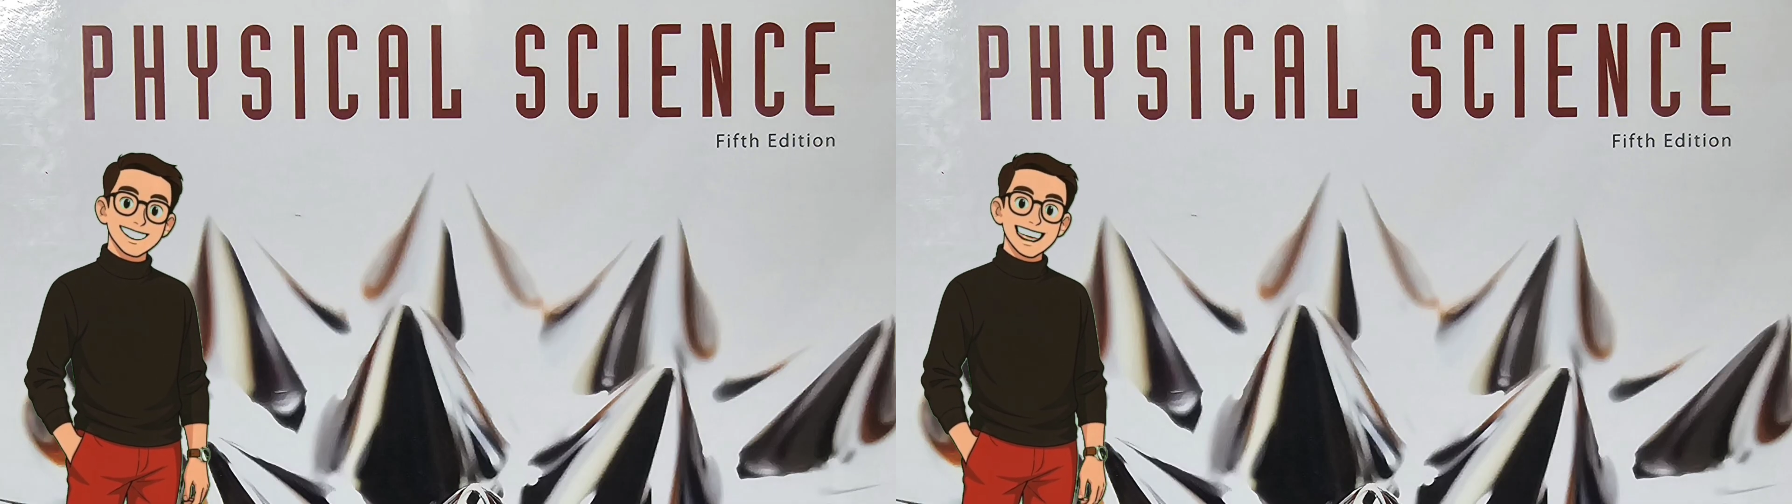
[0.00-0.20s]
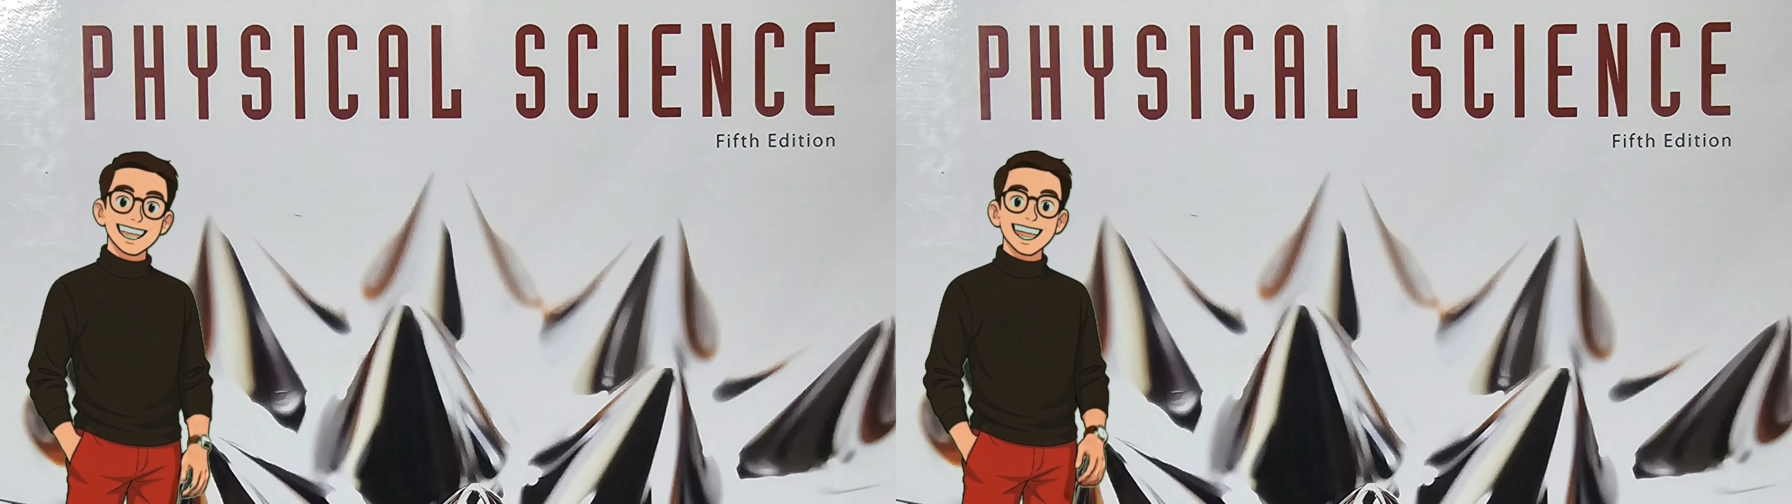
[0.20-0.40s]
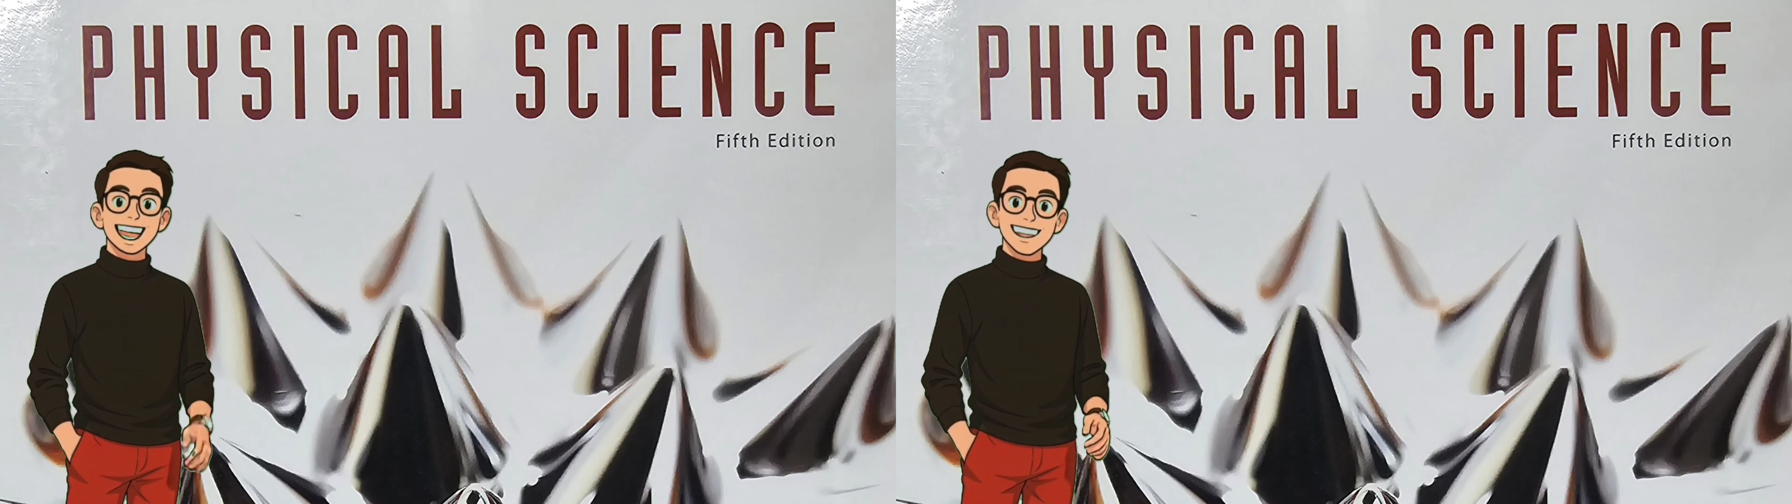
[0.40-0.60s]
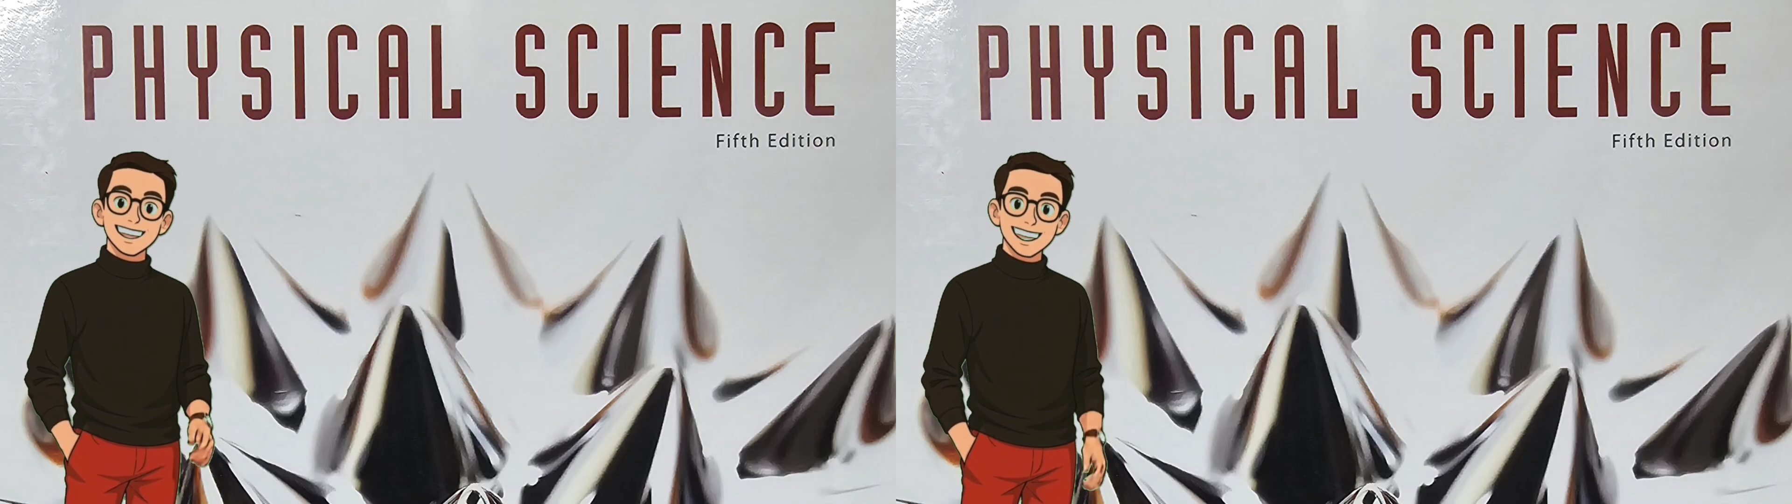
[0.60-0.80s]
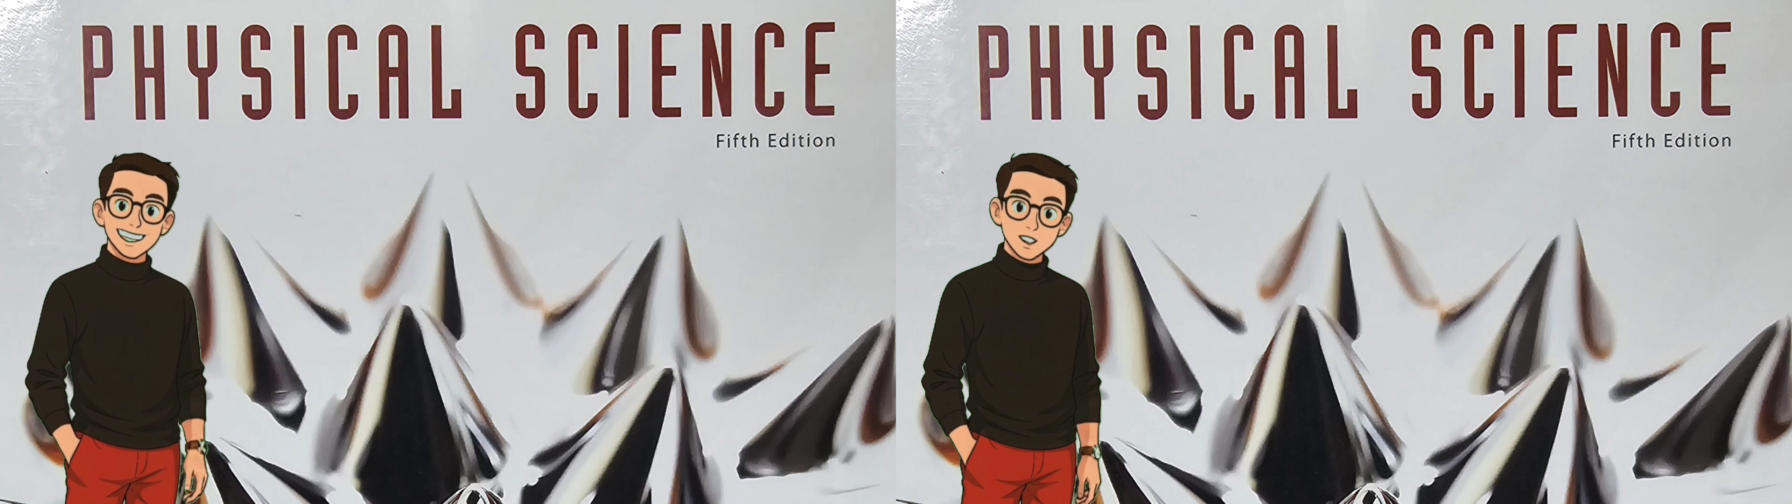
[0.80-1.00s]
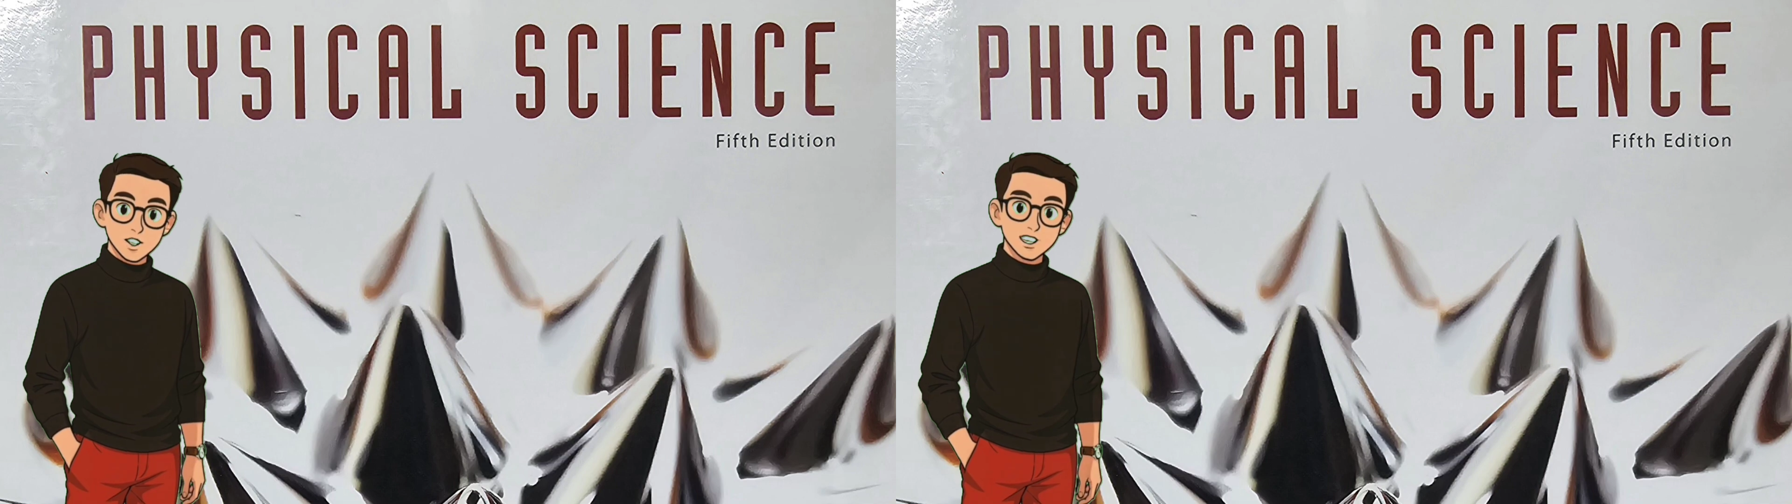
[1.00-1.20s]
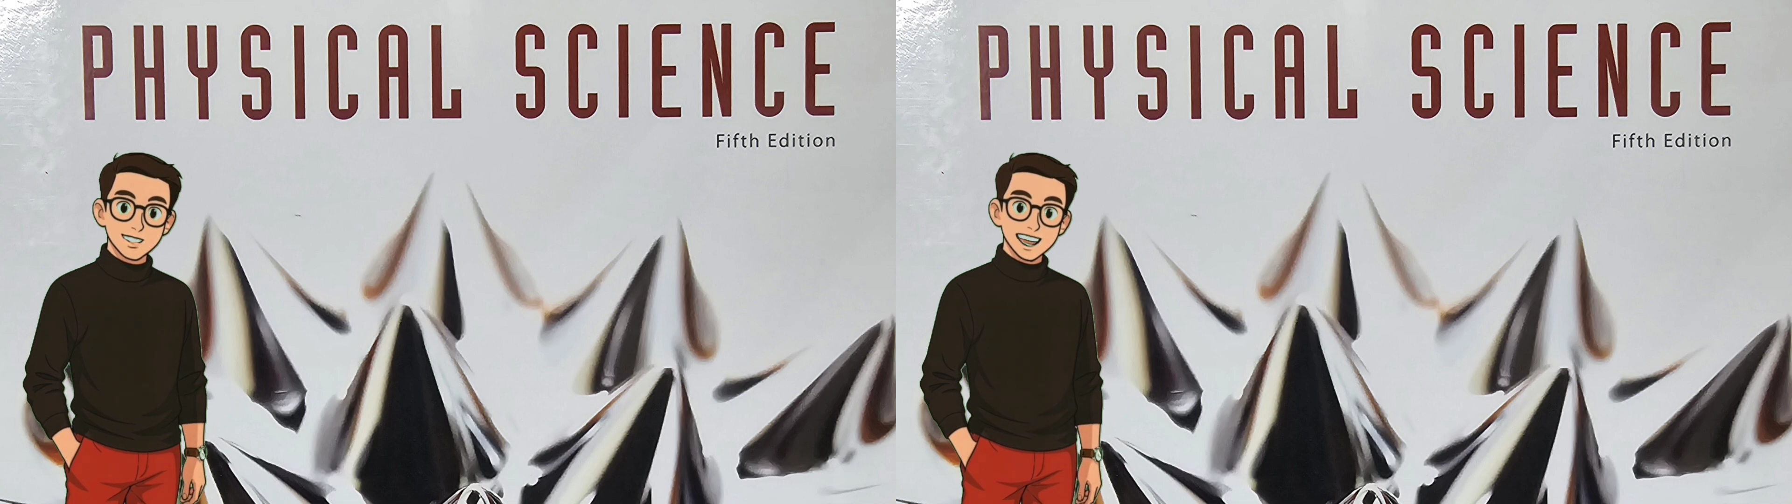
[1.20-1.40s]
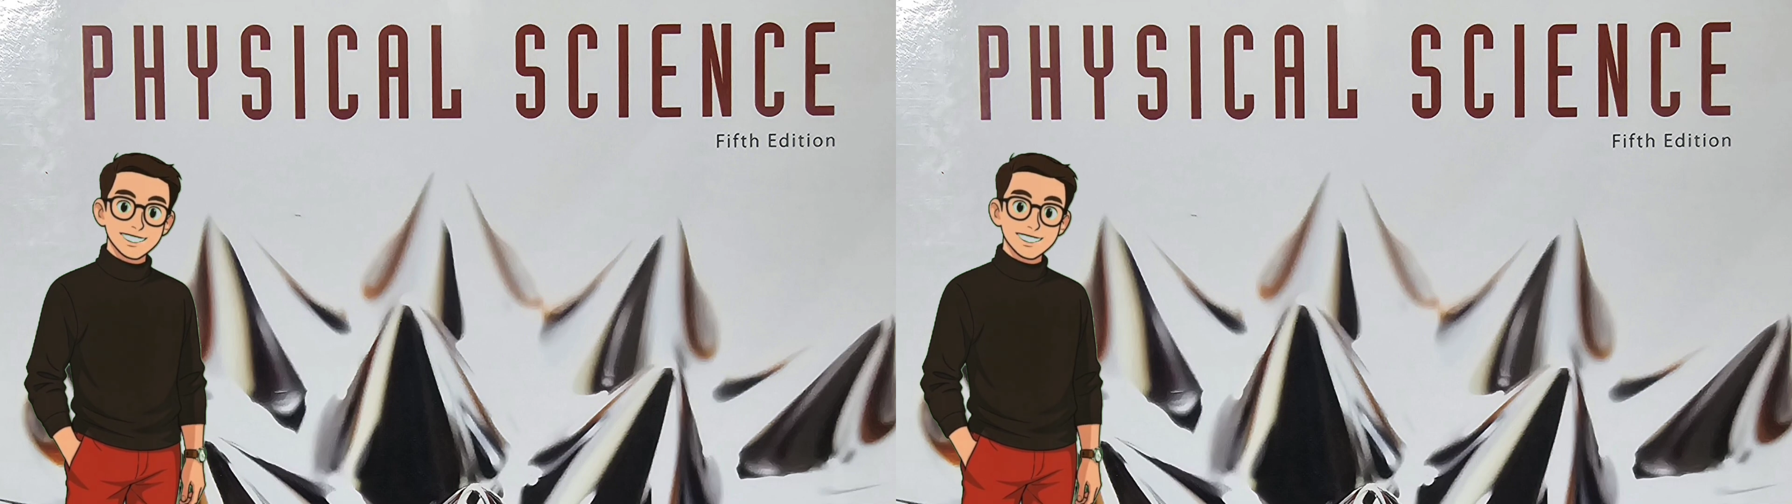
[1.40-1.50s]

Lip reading: As the object, due